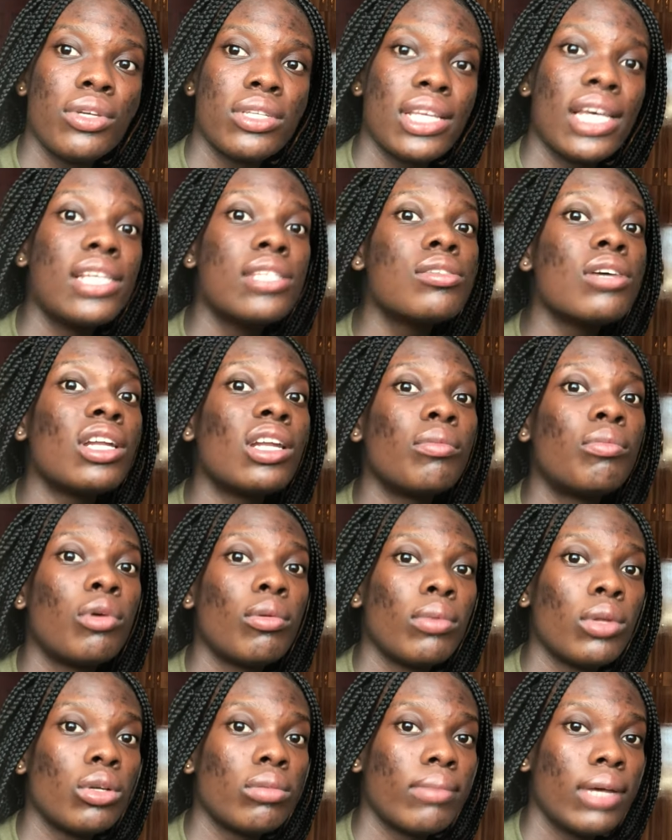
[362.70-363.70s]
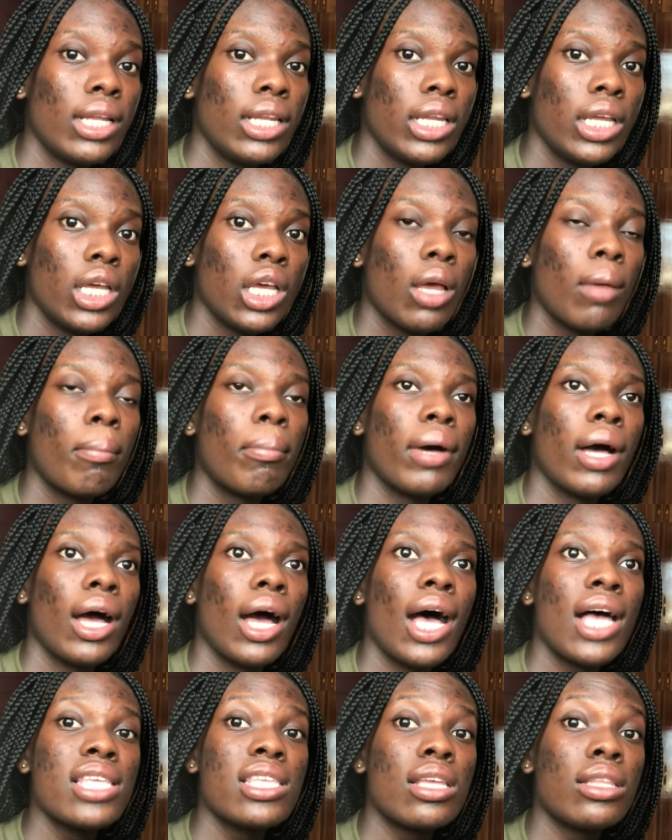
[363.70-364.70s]
I still had a problem with my leg, but
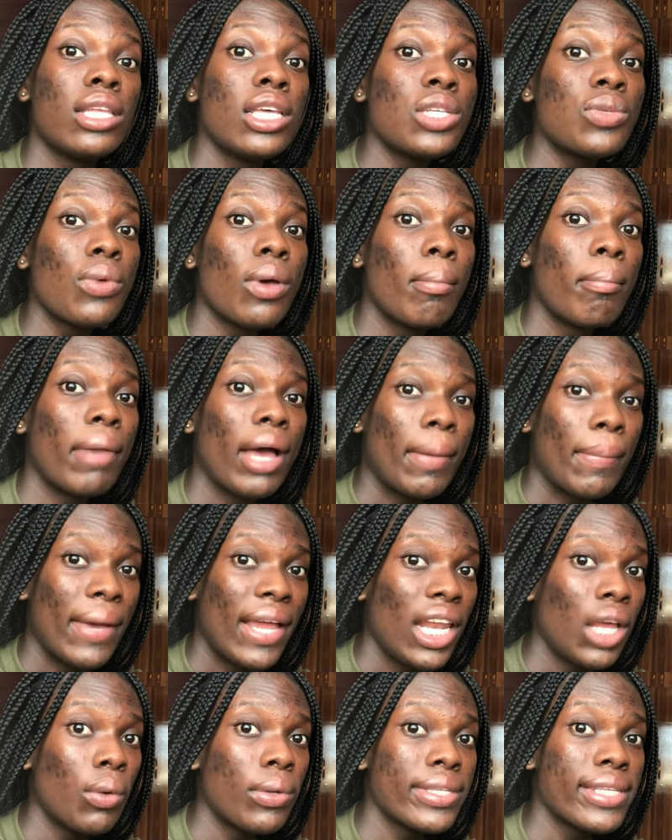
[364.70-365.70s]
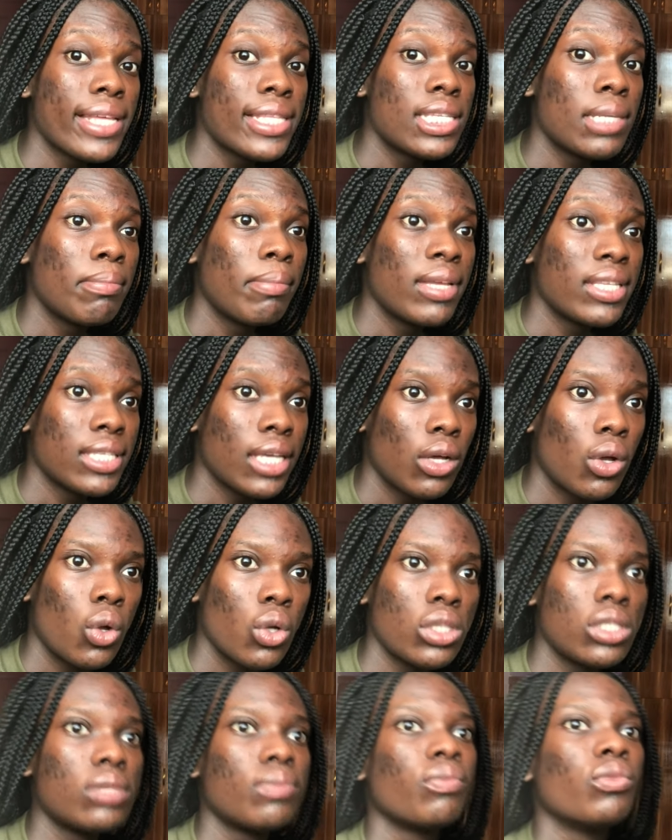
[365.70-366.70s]
as the days went by, my leg was getting better because
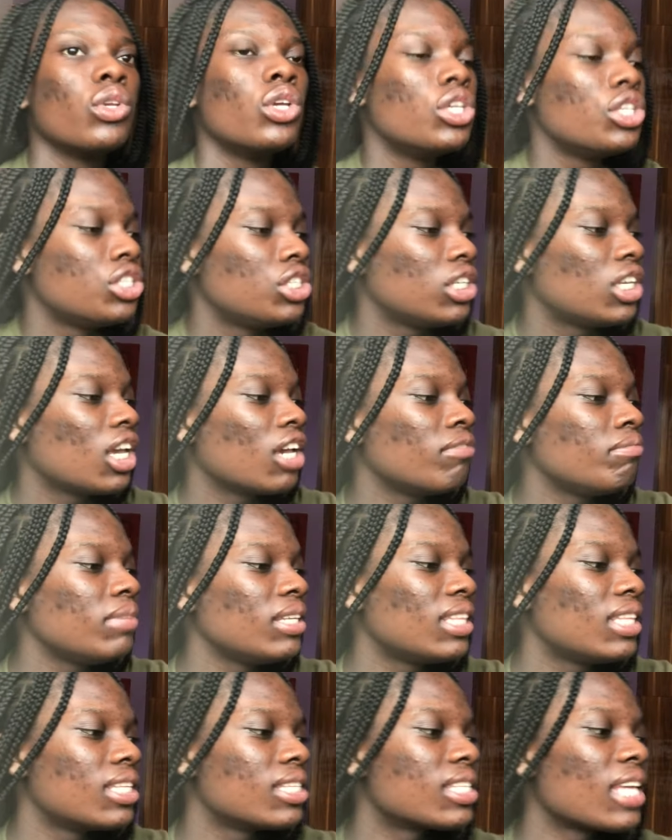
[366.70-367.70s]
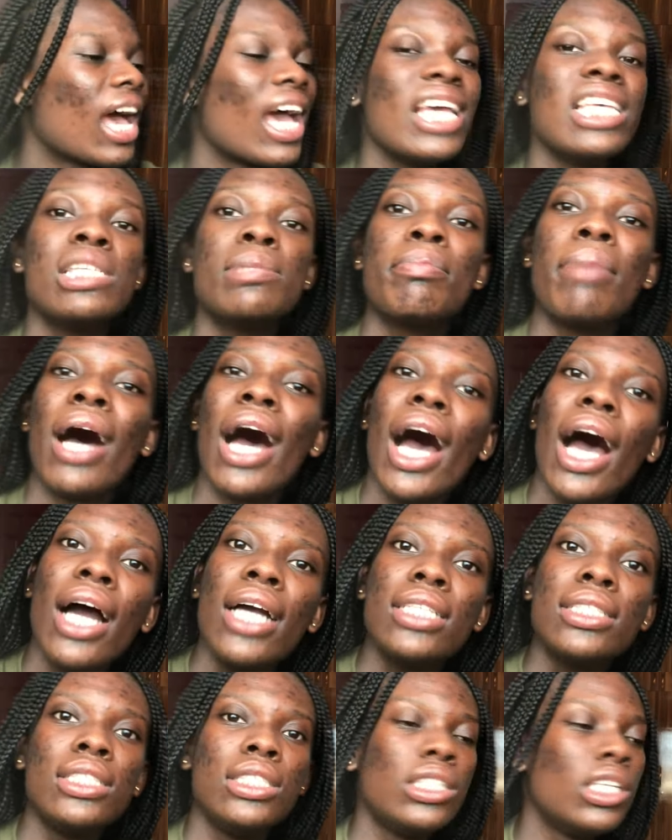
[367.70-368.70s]
she gave me this ice pack,
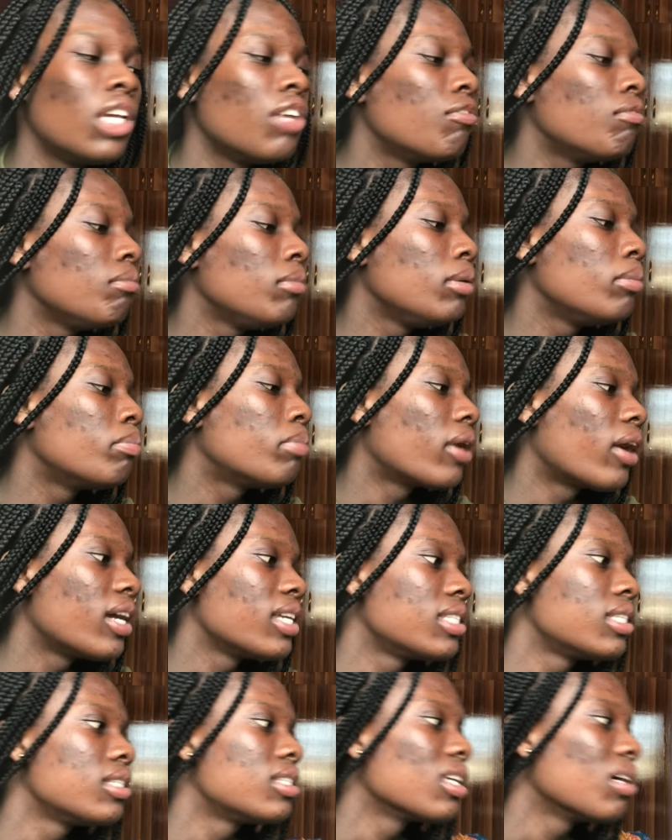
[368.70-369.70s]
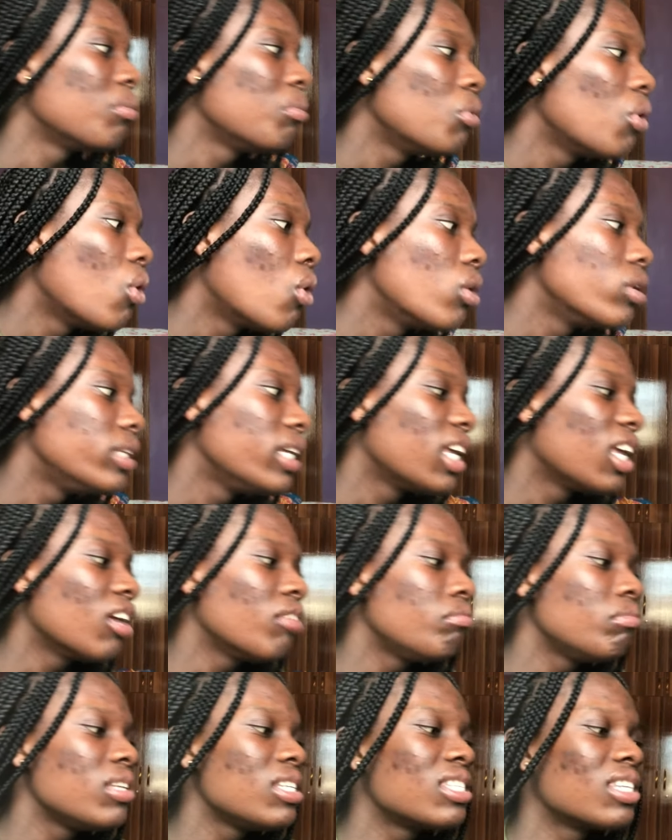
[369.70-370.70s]
she gave me paracetamol, they gave
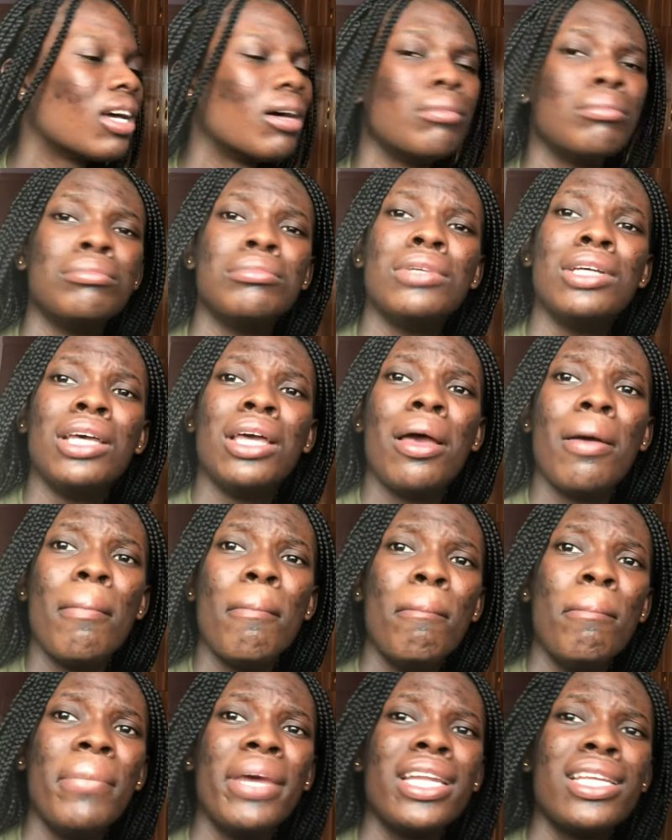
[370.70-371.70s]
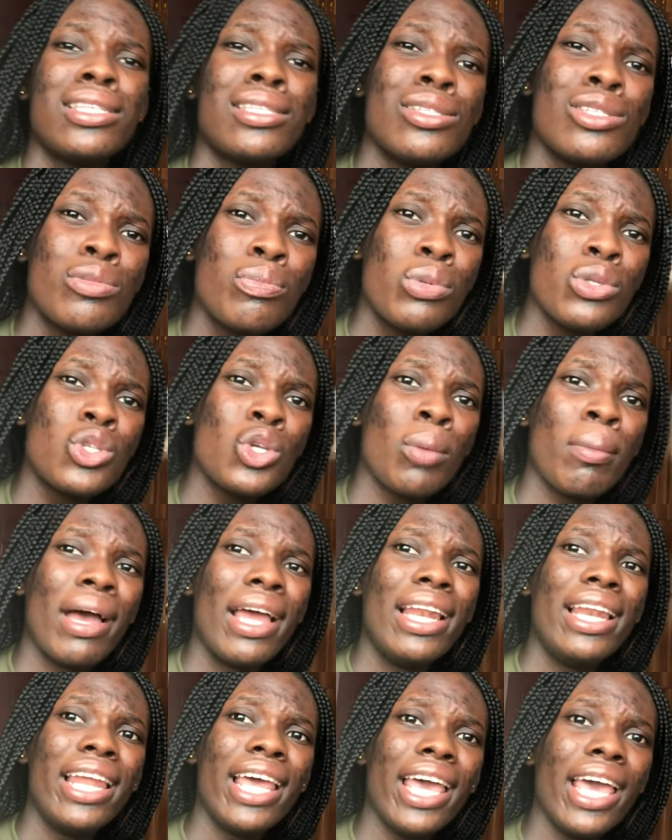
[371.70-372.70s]
me some medicine to put on my
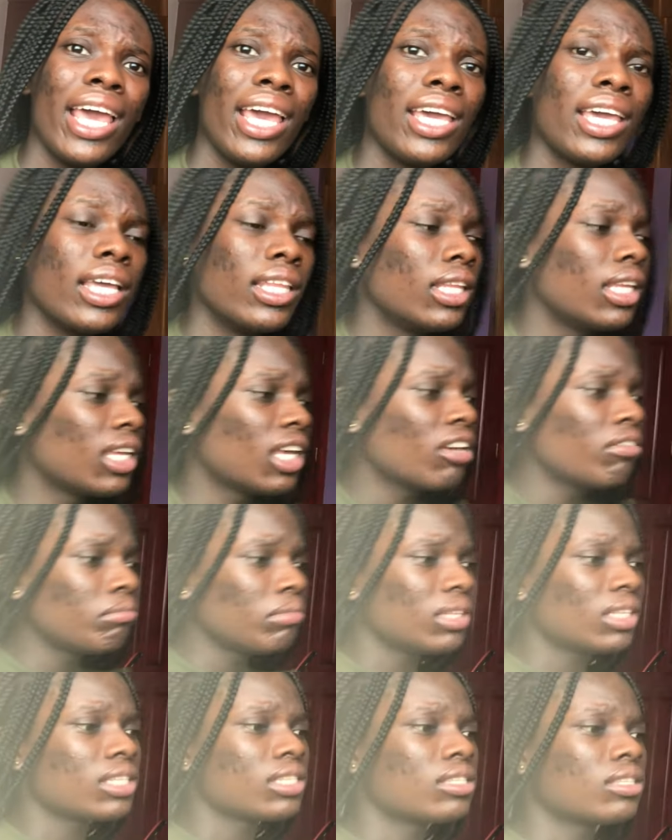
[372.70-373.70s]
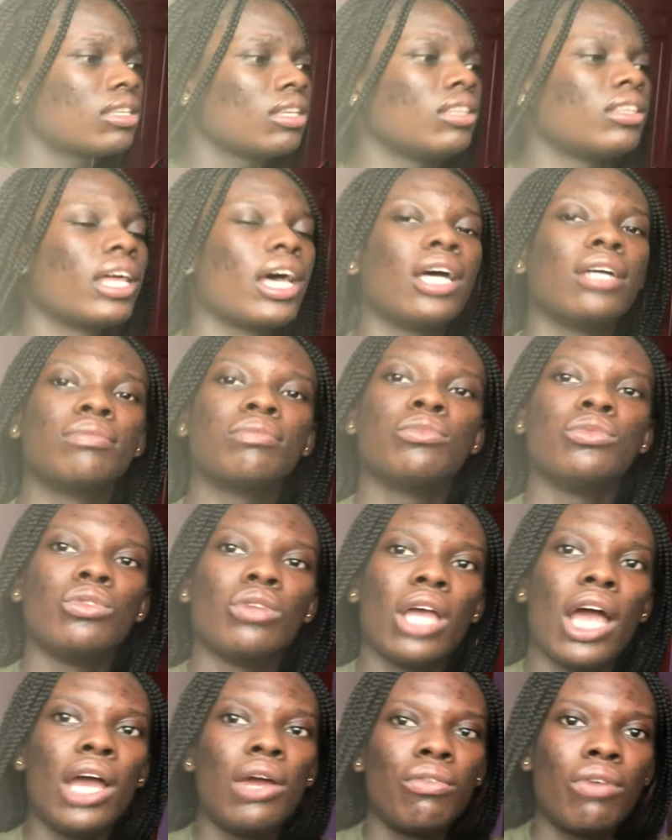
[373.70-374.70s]
leg, and they gave me this thing that
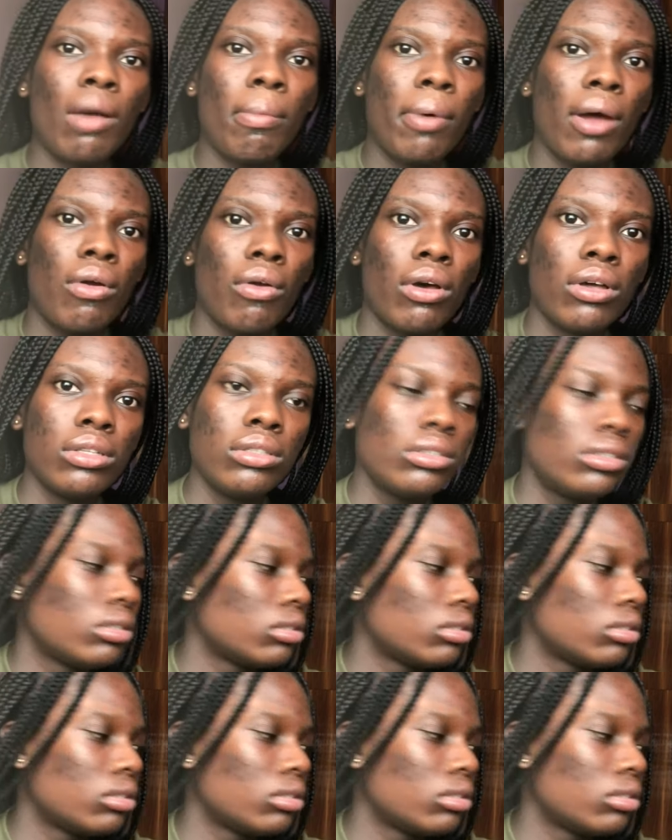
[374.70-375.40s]
I wrap around.